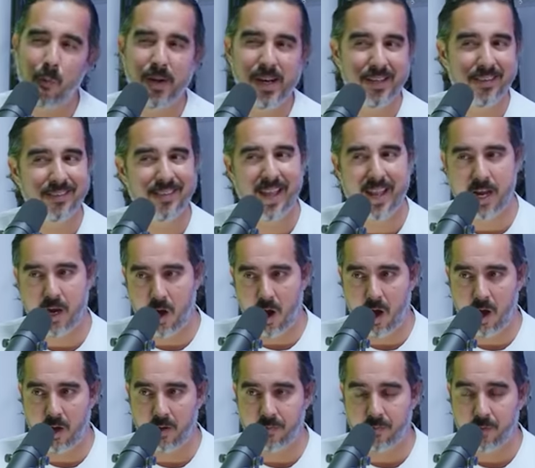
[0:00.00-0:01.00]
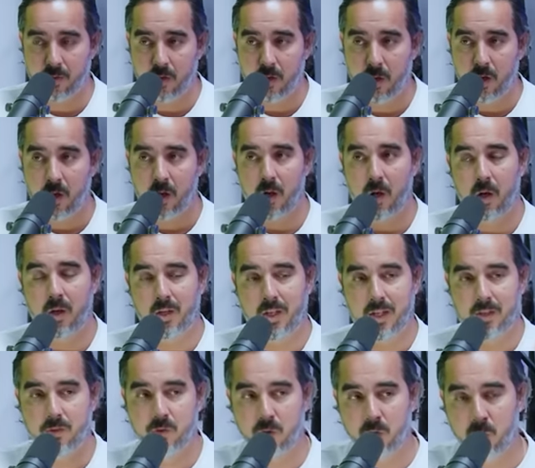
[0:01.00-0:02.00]
going to really take off
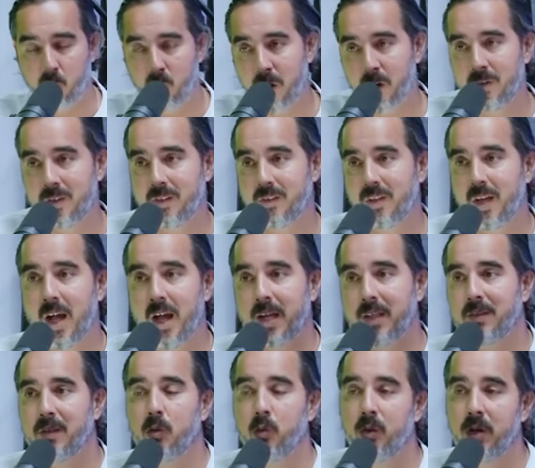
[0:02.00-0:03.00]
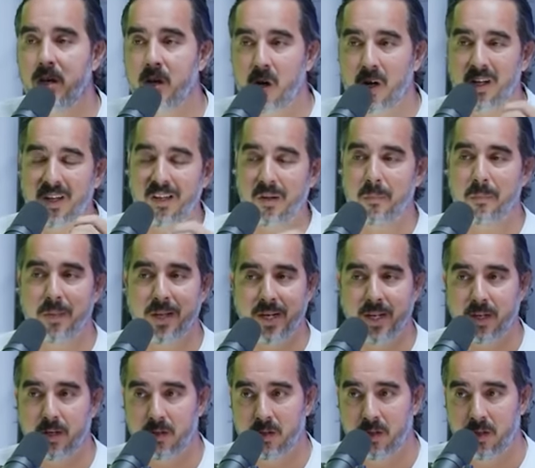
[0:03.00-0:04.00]
unless you're one of these guys that really are
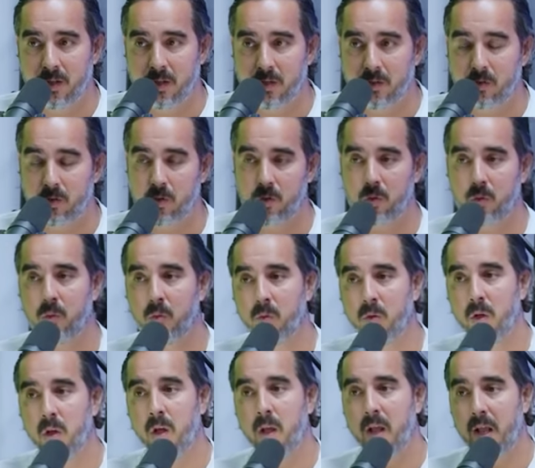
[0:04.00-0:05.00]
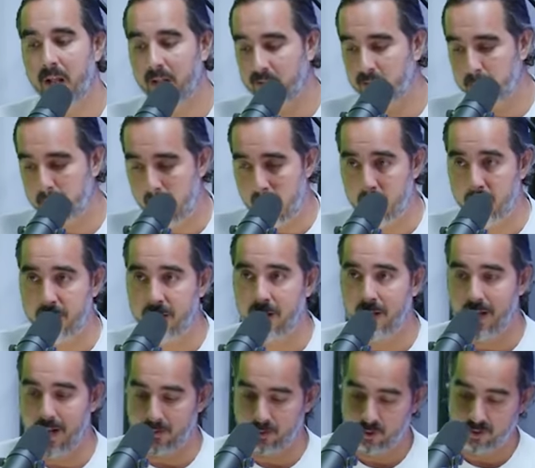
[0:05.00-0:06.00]
committed to
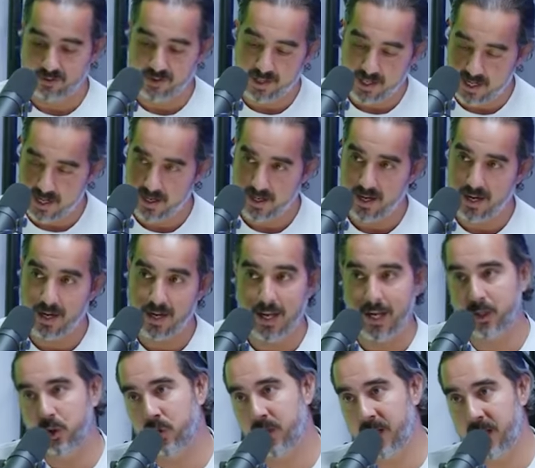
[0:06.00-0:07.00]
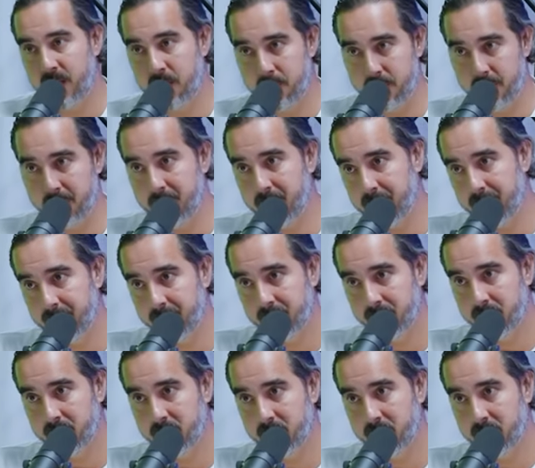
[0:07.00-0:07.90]
inspiring, entertaining, and educating people.